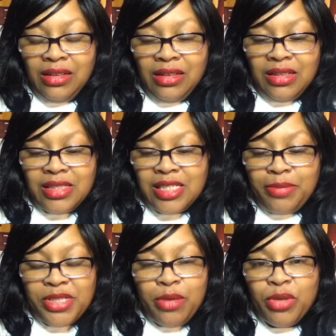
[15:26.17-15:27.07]

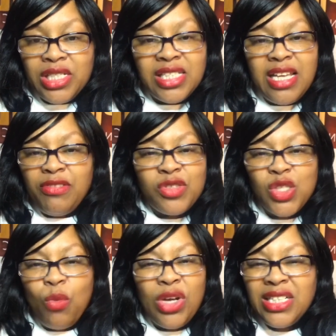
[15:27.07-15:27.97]
September the 7th.
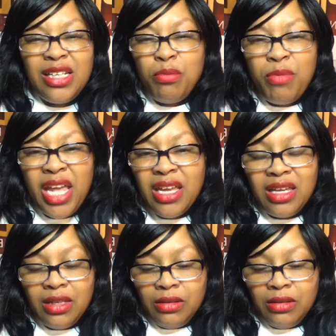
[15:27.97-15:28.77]
Someone didn't make it.